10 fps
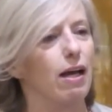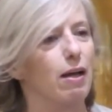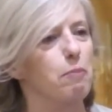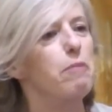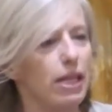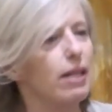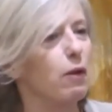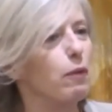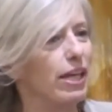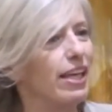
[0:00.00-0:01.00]

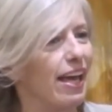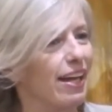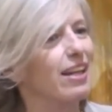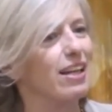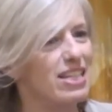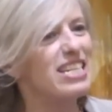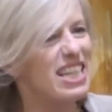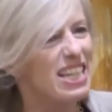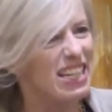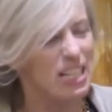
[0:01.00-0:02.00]
meaning we can
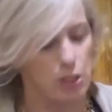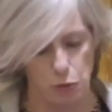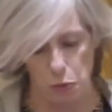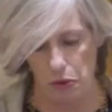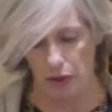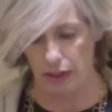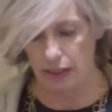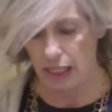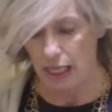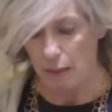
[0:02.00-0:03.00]
see in this word,
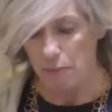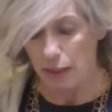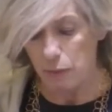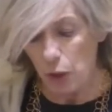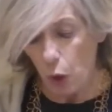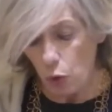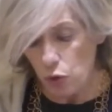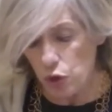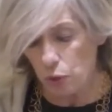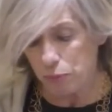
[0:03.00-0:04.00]
but we also